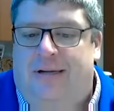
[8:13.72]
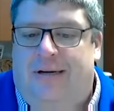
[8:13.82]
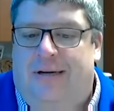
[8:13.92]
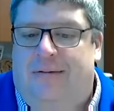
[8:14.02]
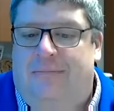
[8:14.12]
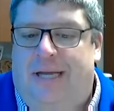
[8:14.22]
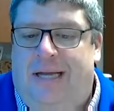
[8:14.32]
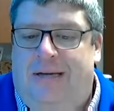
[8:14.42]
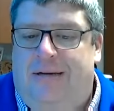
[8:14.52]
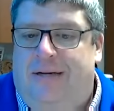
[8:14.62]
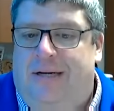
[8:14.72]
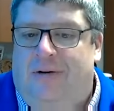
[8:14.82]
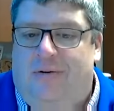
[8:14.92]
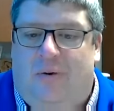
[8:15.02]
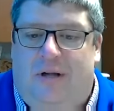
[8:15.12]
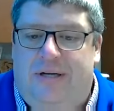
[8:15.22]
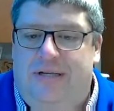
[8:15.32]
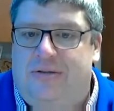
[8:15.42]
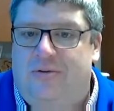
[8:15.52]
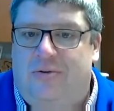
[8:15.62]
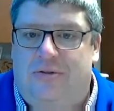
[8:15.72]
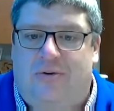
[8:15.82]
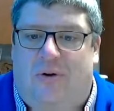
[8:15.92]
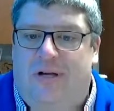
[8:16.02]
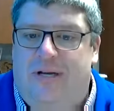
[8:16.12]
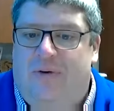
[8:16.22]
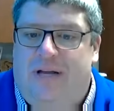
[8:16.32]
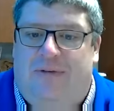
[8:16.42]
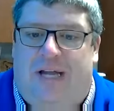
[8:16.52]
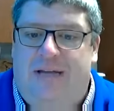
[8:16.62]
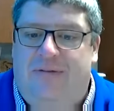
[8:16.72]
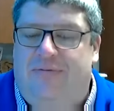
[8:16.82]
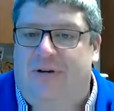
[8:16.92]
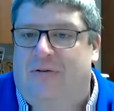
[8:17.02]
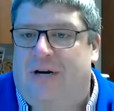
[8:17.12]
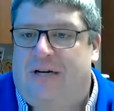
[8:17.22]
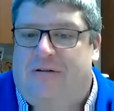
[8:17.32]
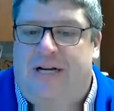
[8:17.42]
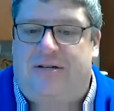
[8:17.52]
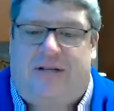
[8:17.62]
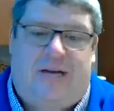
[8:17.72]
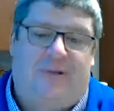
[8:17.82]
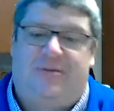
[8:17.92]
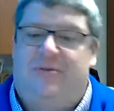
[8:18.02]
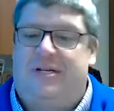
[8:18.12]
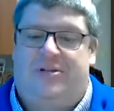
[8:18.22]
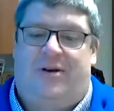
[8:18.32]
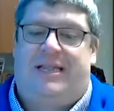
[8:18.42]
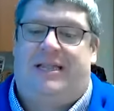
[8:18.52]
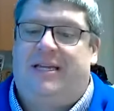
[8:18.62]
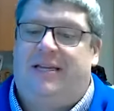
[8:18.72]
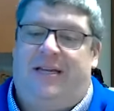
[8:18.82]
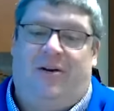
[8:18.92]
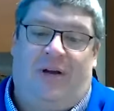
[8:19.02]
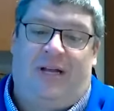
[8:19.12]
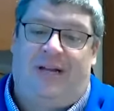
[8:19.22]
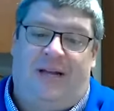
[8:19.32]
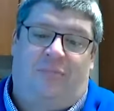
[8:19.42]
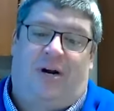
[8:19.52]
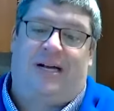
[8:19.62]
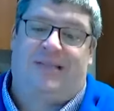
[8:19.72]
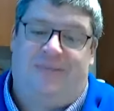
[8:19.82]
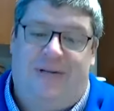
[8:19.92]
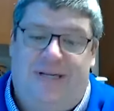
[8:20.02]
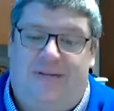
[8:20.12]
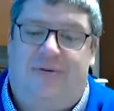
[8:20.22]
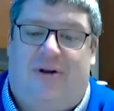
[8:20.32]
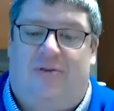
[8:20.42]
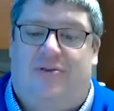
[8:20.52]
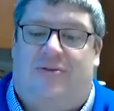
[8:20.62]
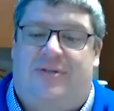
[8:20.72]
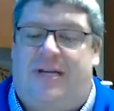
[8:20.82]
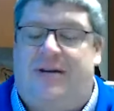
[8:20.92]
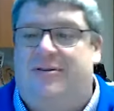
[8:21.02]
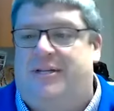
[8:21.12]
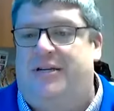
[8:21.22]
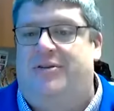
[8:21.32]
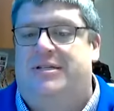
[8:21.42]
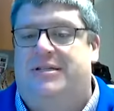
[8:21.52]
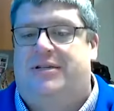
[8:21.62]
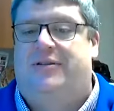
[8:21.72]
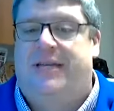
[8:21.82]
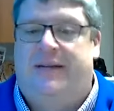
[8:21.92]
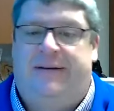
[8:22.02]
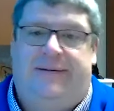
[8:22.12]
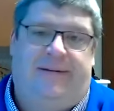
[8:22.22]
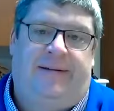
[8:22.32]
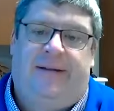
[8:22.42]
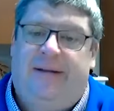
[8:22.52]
Quality schools, quality way of life, recreational opportunities, I think, and proximity to cultural centers that you can still get into,